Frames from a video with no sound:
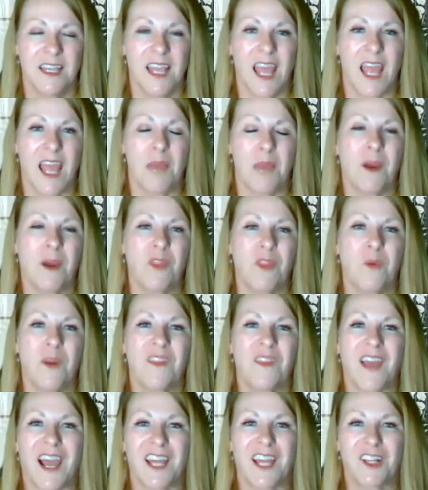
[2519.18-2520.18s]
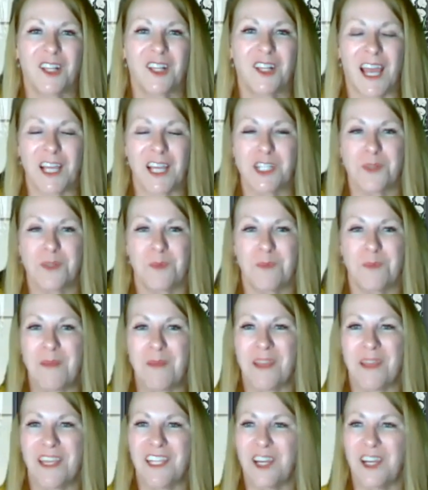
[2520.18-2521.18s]
And by the way, the idle cash,
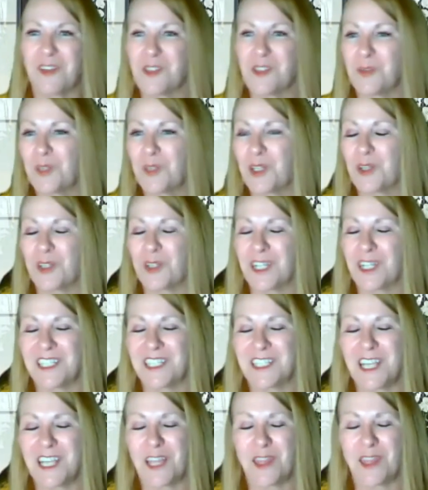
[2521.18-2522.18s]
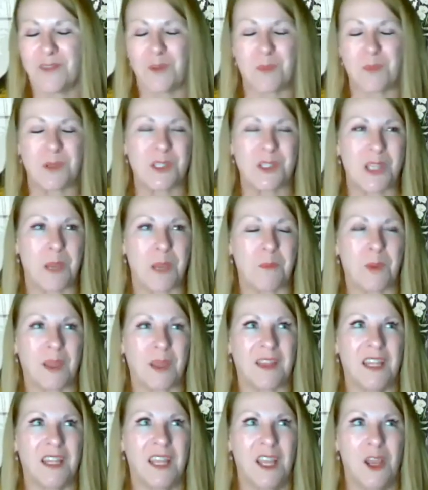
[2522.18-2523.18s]
it's only earning 1/10%,
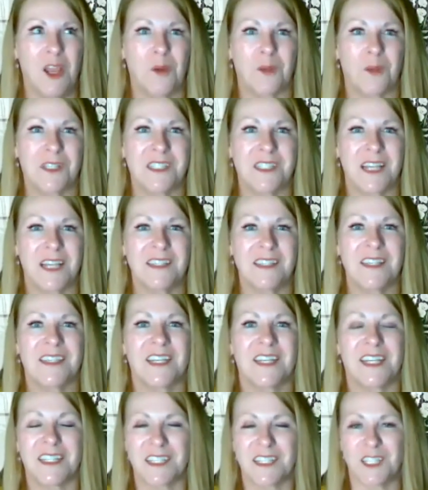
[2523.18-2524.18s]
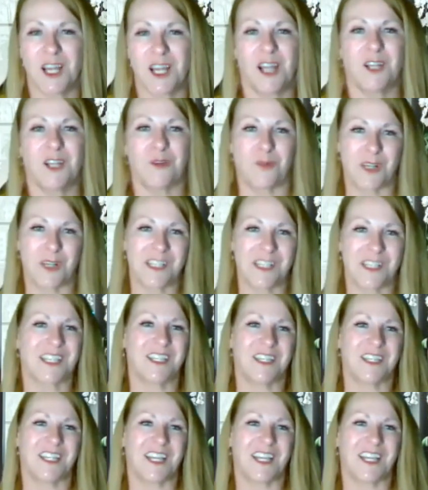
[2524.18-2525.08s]
but what's nice is that it's not at risk in